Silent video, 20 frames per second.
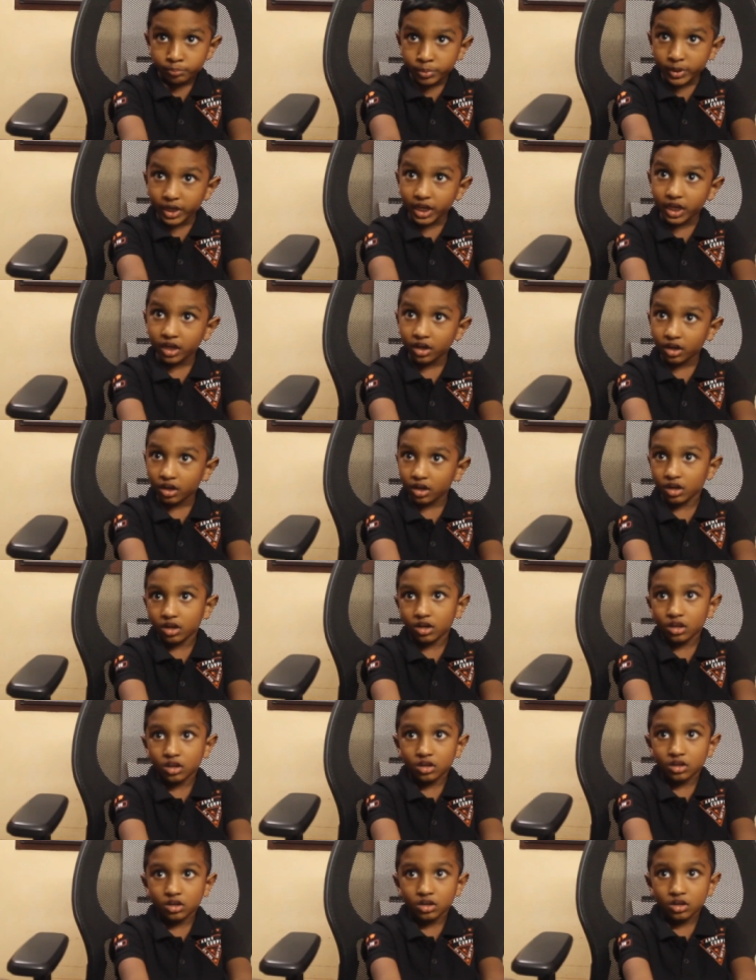Pig. How
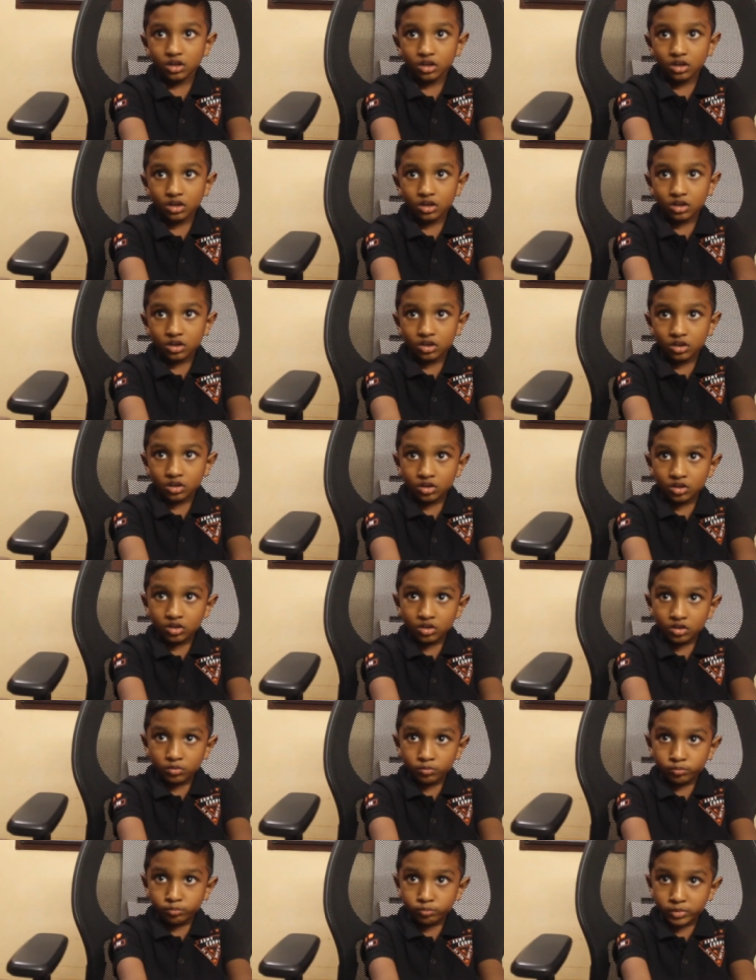can you determine the age of lion?
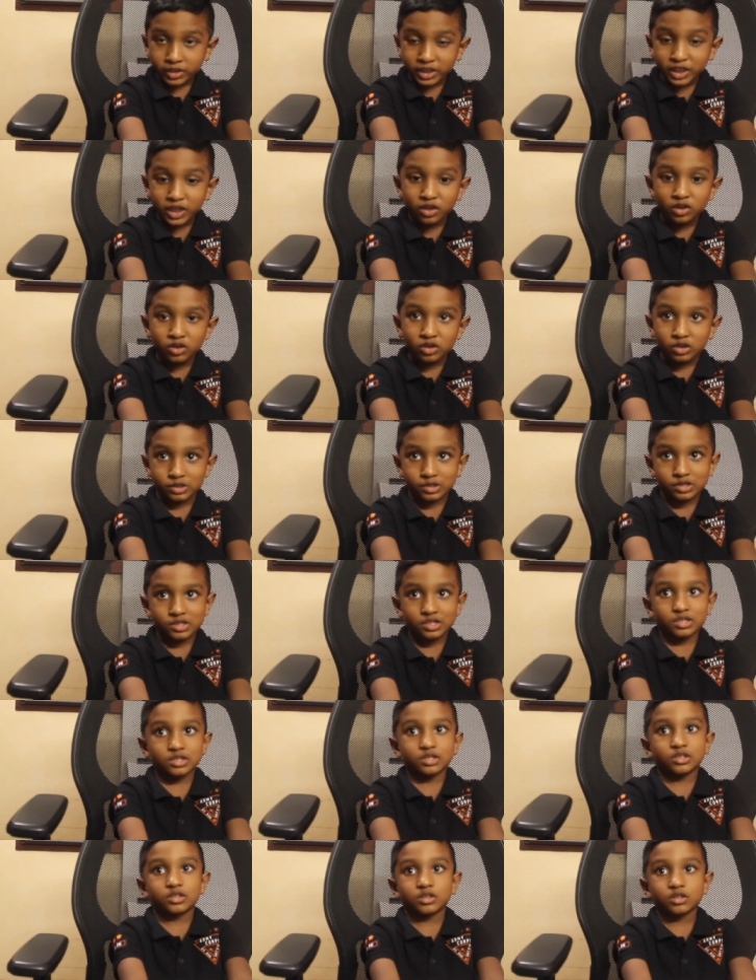Nothing knows. How
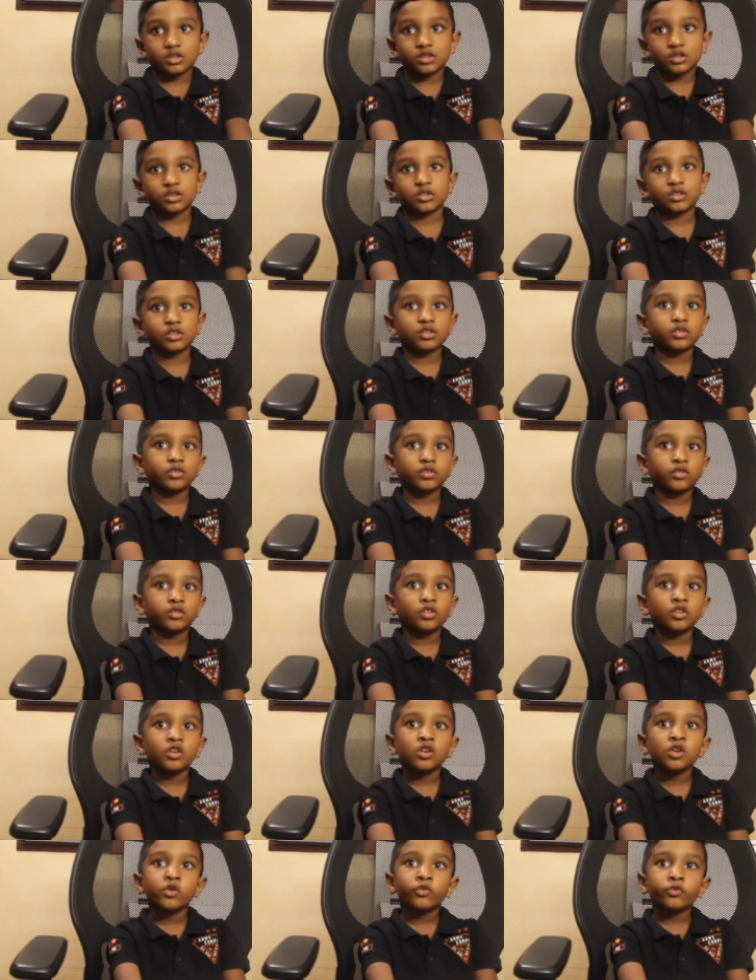many compartments is cow's
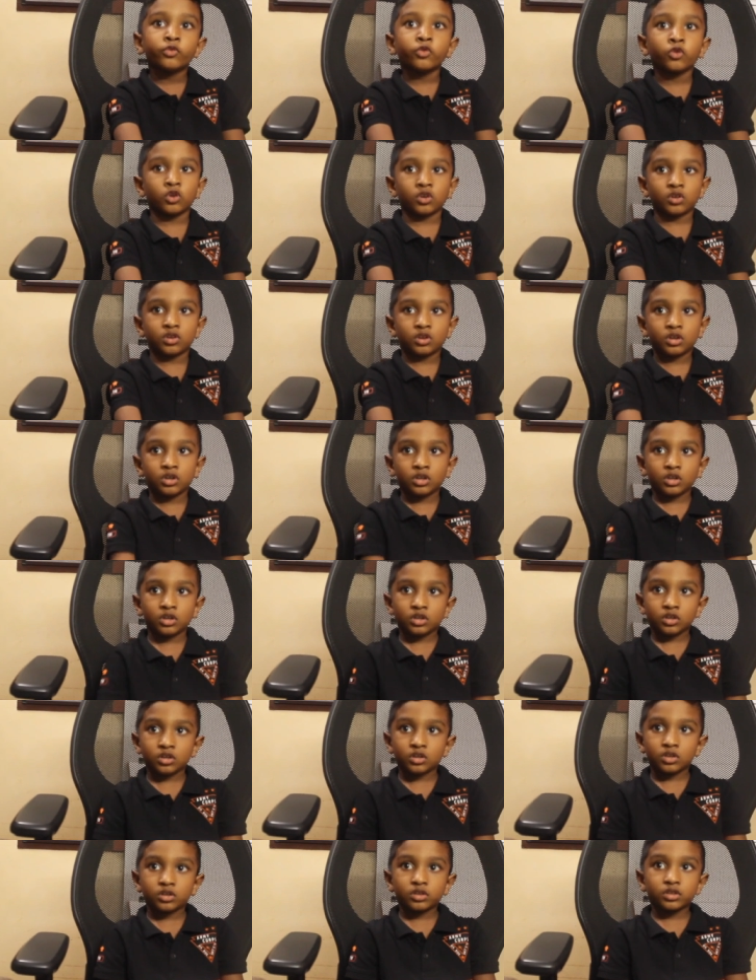stomach? Four. Group of
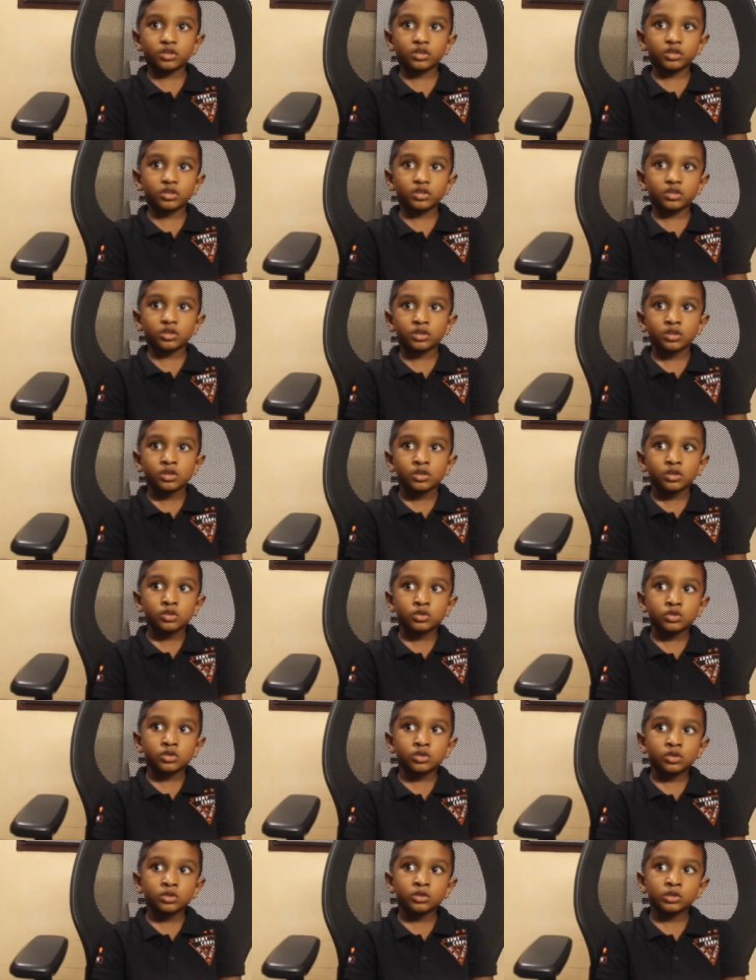giraffes?
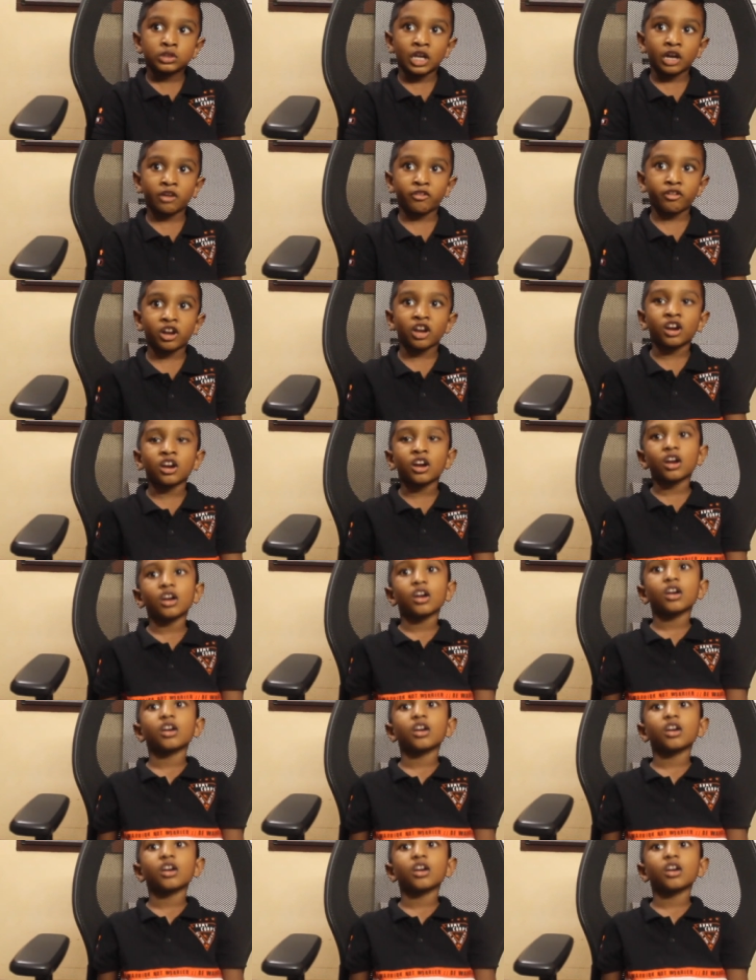Tower.